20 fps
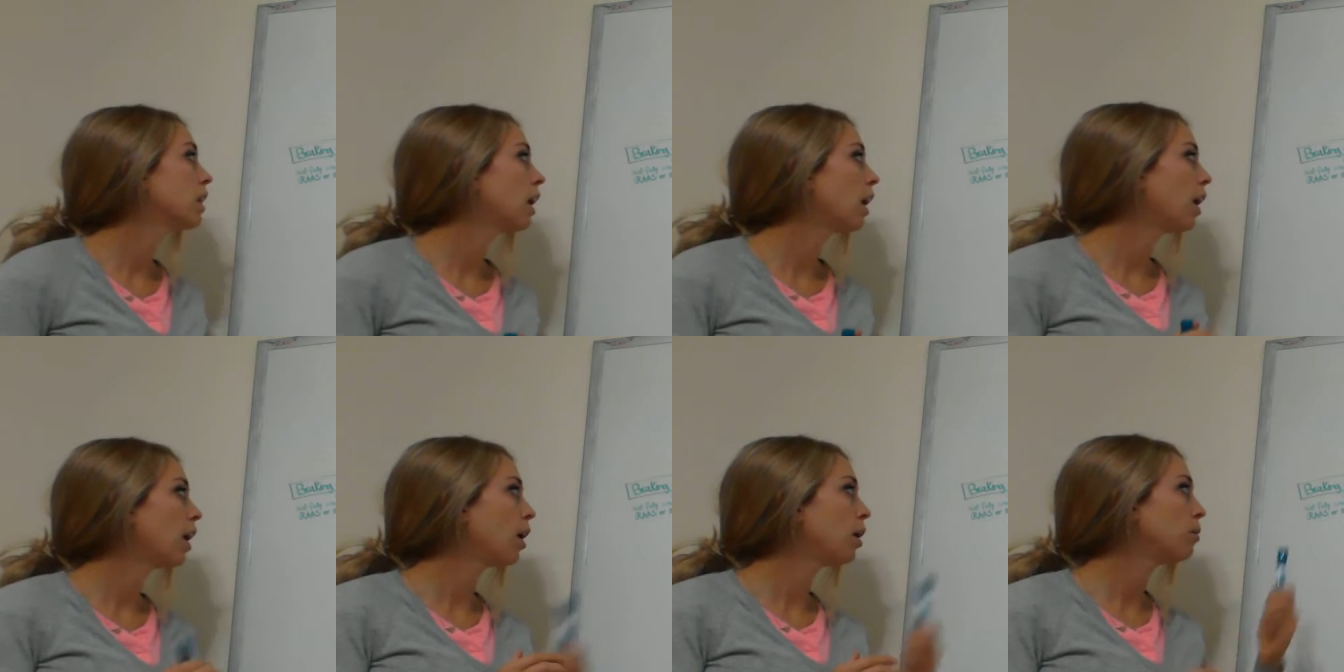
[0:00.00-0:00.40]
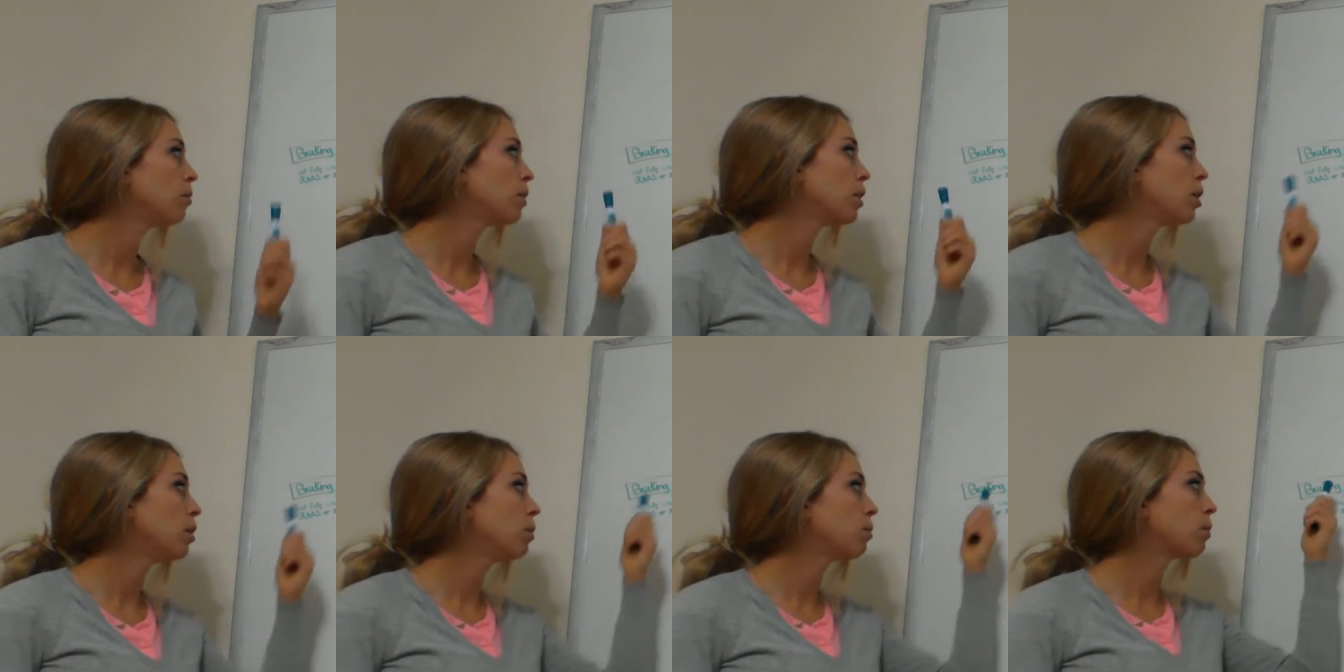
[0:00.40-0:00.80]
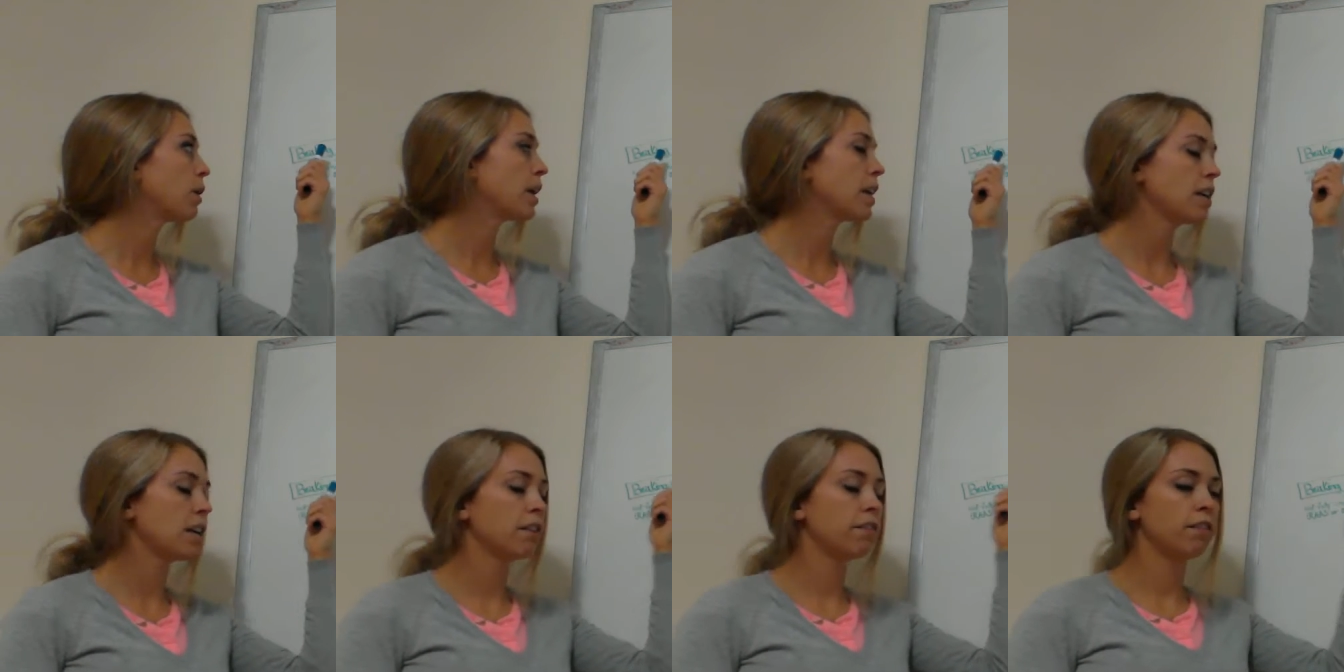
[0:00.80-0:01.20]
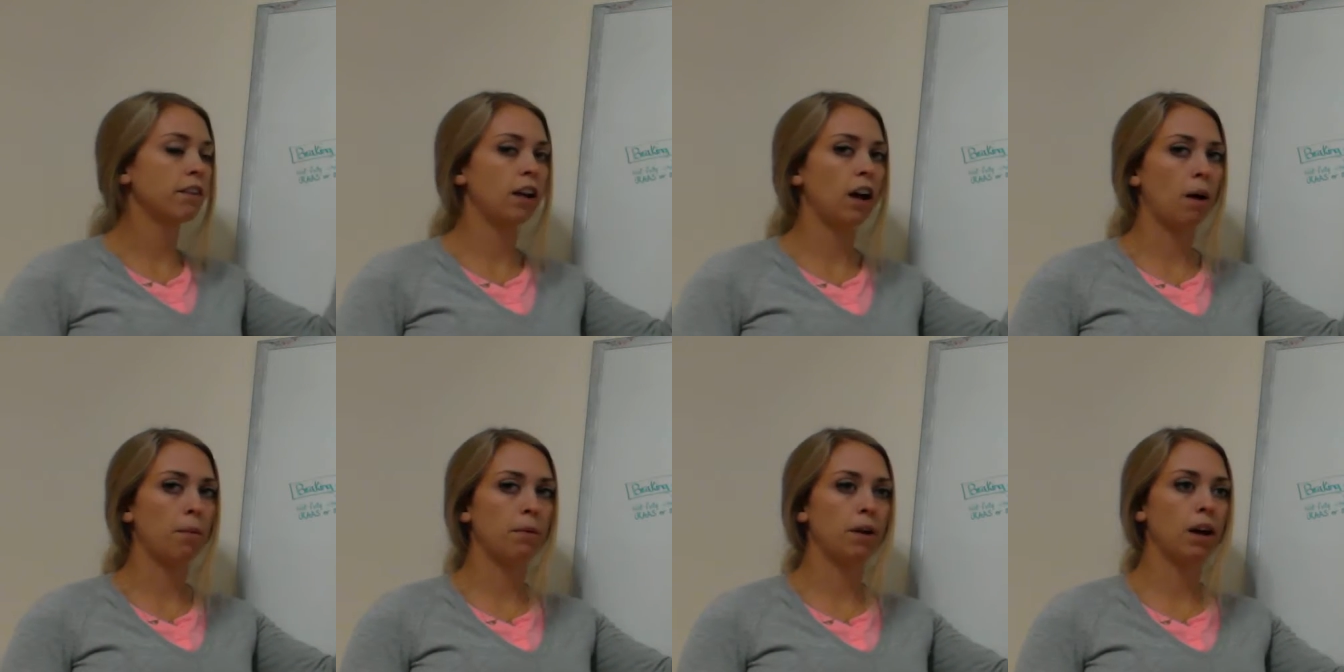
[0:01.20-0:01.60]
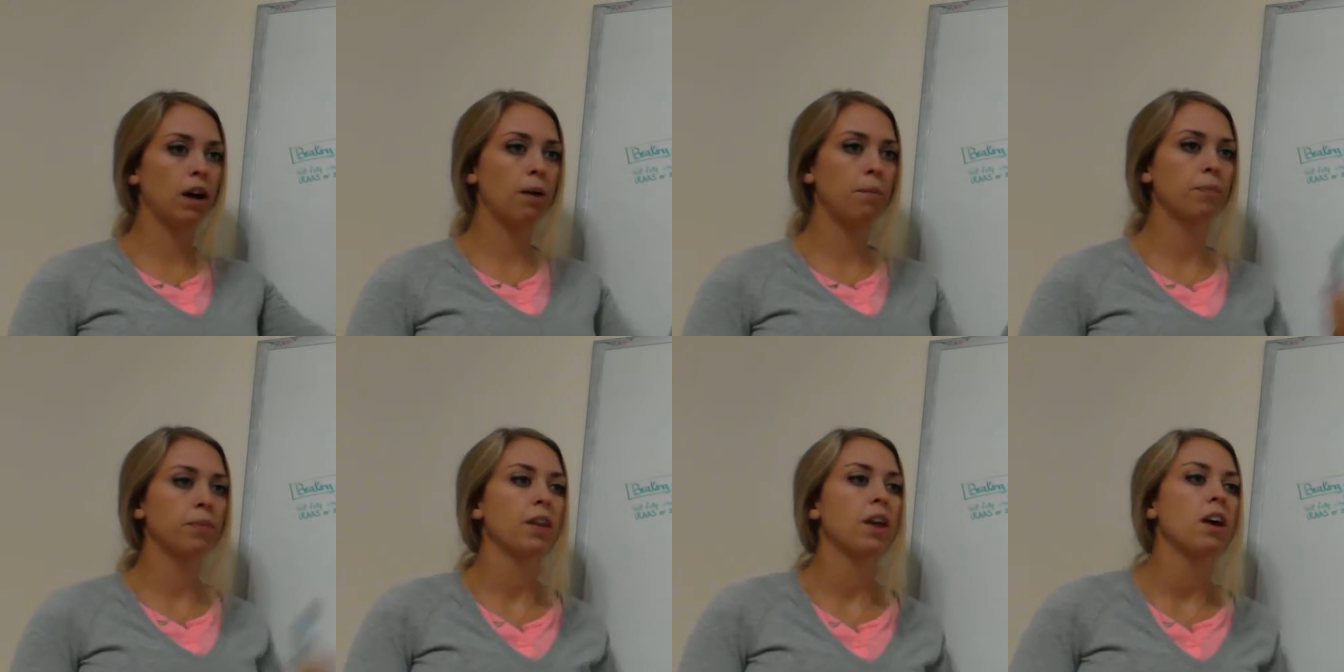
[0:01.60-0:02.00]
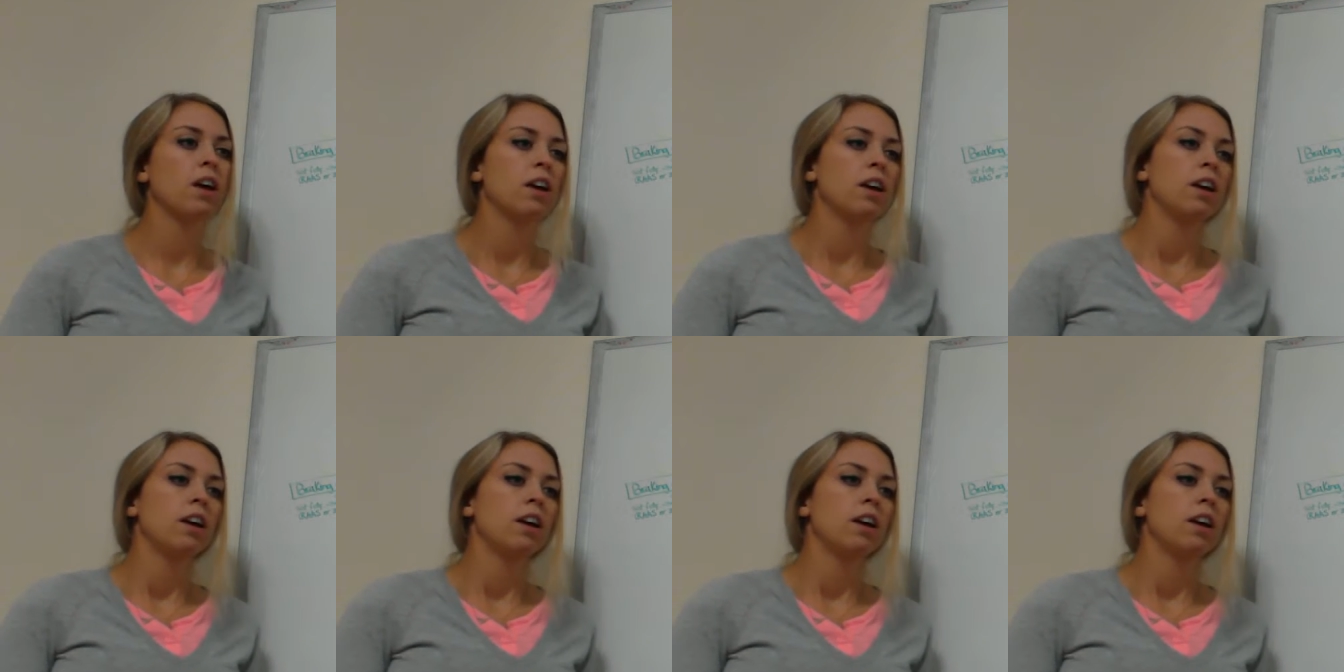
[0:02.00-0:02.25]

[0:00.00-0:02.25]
The breaking phenomenon